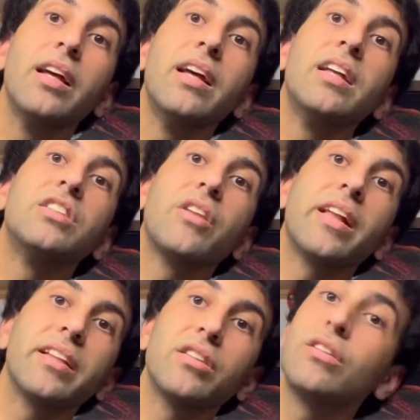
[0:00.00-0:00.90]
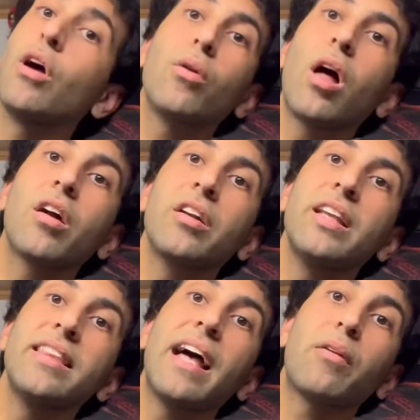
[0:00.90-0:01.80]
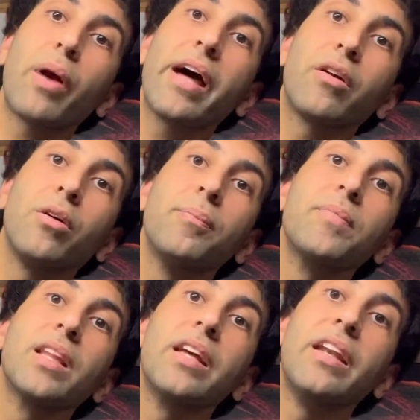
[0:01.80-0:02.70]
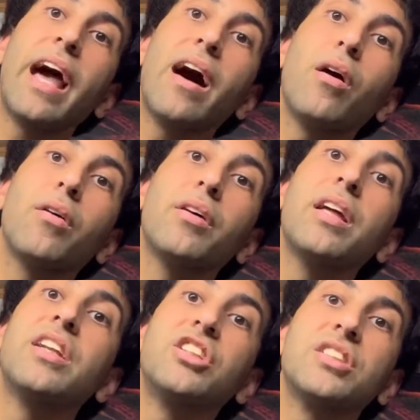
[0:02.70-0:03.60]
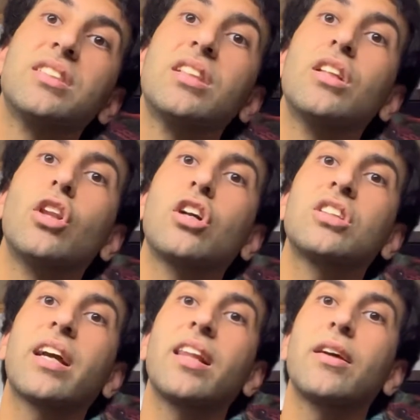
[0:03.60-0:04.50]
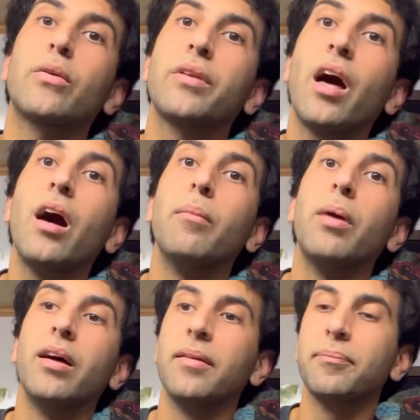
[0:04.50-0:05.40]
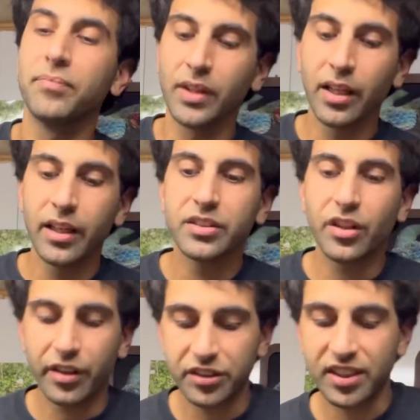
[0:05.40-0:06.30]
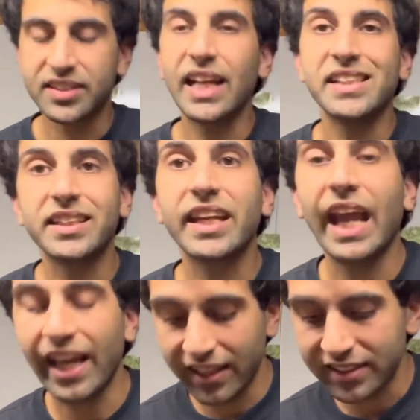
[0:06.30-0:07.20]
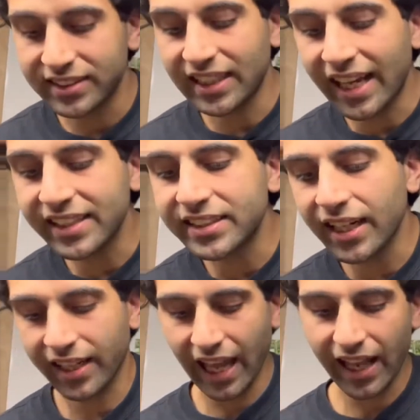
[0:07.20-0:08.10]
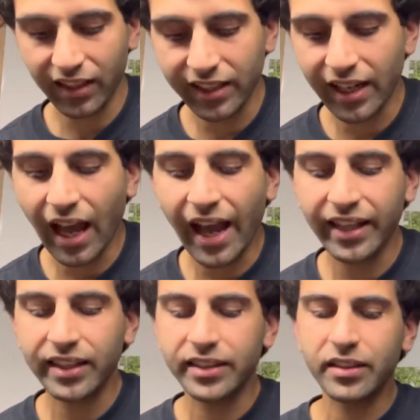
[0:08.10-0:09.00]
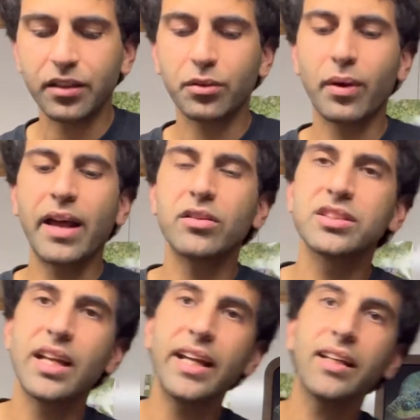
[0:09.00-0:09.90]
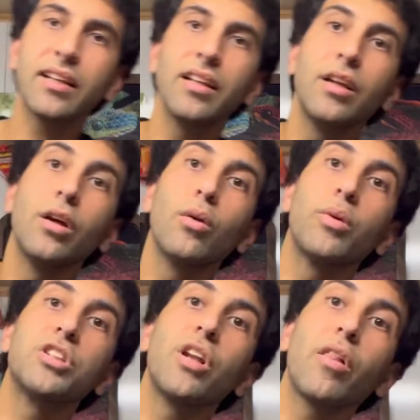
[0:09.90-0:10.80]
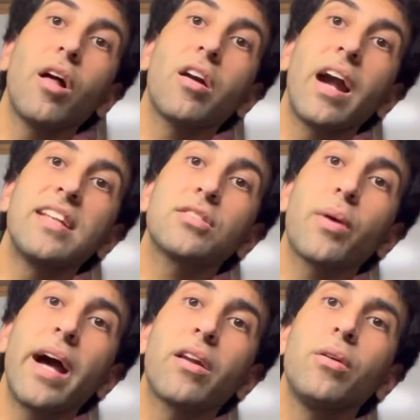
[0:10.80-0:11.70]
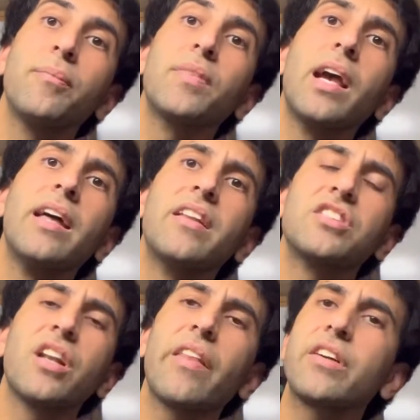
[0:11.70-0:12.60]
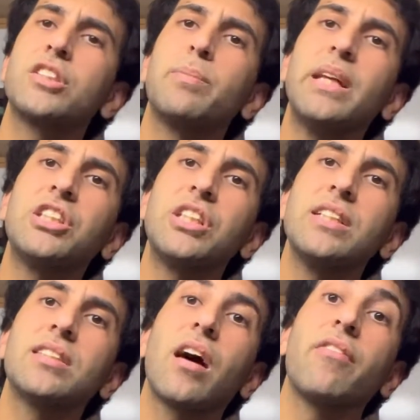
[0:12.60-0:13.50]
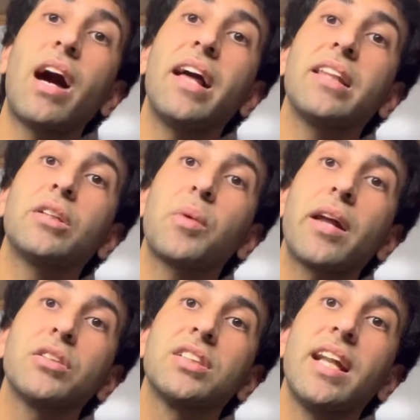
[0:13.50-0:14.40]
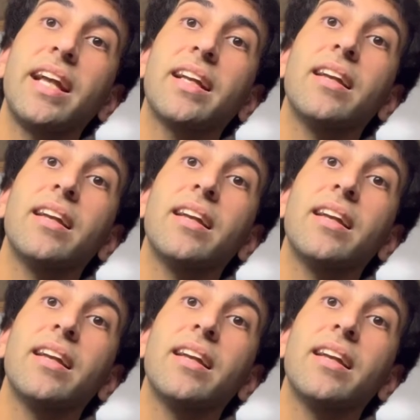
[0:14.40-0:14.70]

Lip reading: so they no longer need that rattle. Now it just looks like a little nub. So there's a Santa Catalina Island rattlesnake, which no longer has a rattle. There's another species of island rattlesnake,